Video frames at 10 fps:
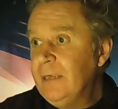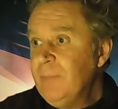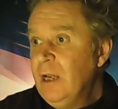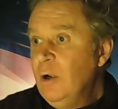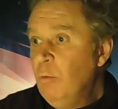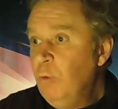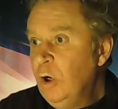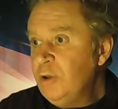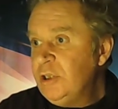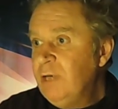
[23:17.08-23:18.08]
World Shift
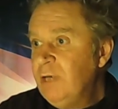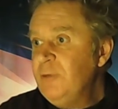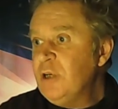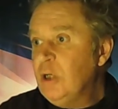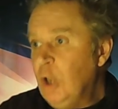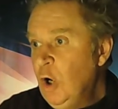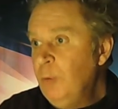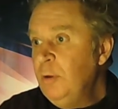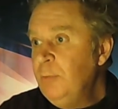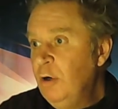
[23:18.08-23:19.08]
is a global
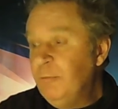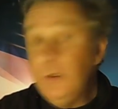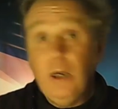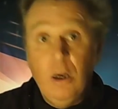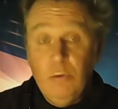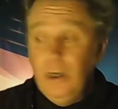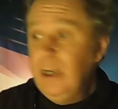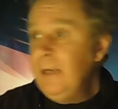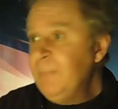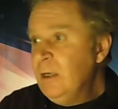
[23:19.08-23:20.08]
movement. Oh, really?
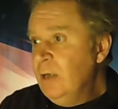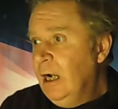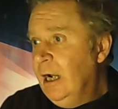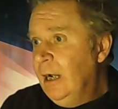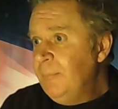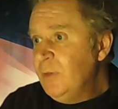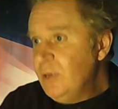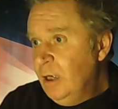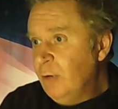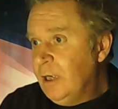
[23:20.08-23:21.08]

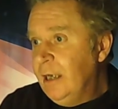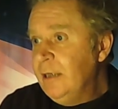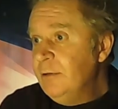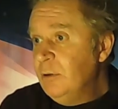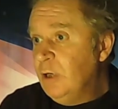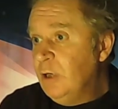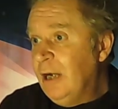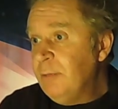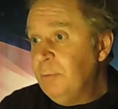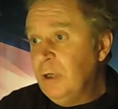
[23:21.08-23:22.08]
Okay, come out of the
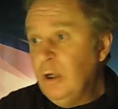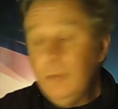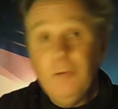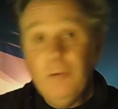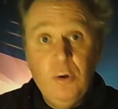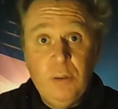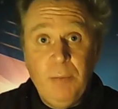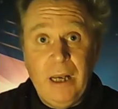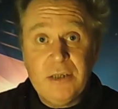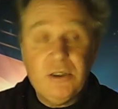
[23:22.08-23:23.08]
Club of Budapest.
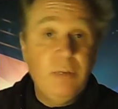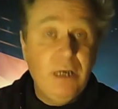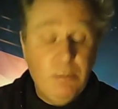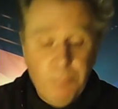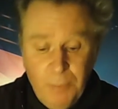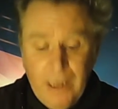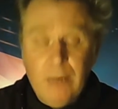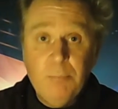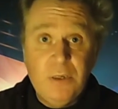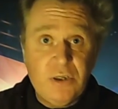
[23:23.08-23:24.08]
They made a big
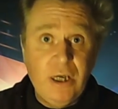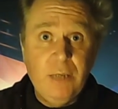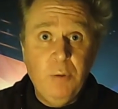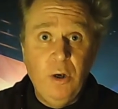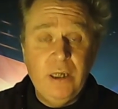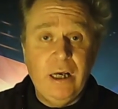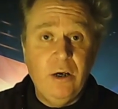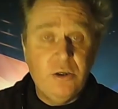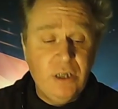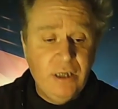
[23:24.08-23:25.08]
mistake putting that on because it
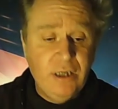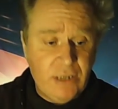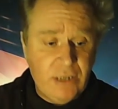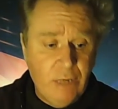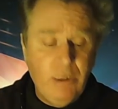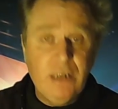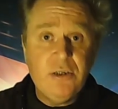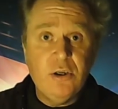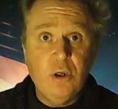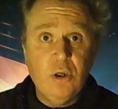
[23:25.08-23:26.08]
links directly to the Club of
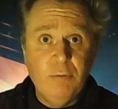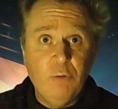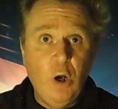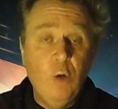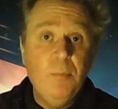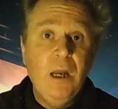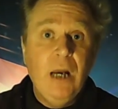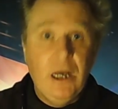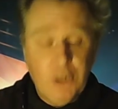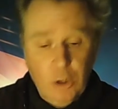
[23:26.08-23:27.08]
Rome. And the
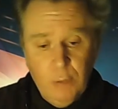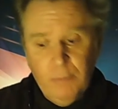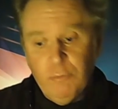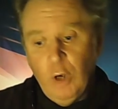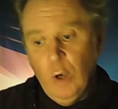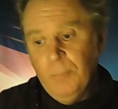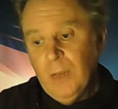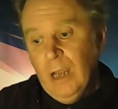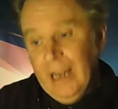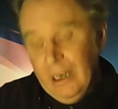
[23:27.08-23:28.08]
Club of Rome
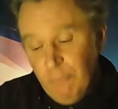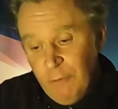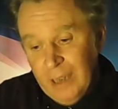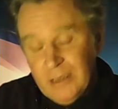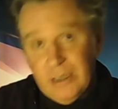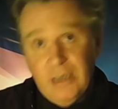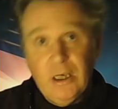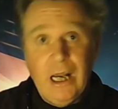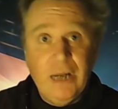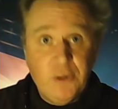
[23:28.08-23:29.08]
invented
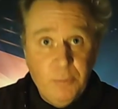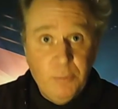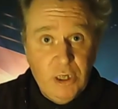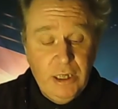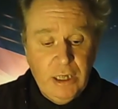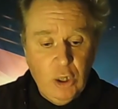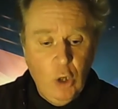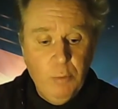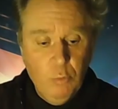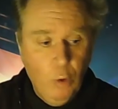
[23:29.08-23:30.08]
anthropogenic global
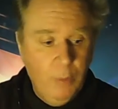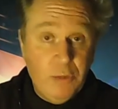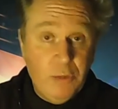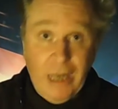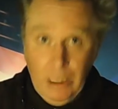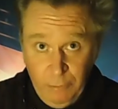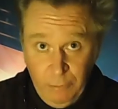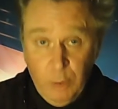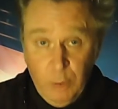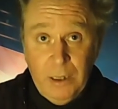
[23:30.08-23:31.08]
warming with the help of a few
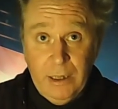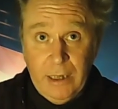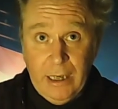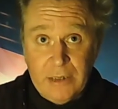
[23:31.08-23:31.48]
billionaires.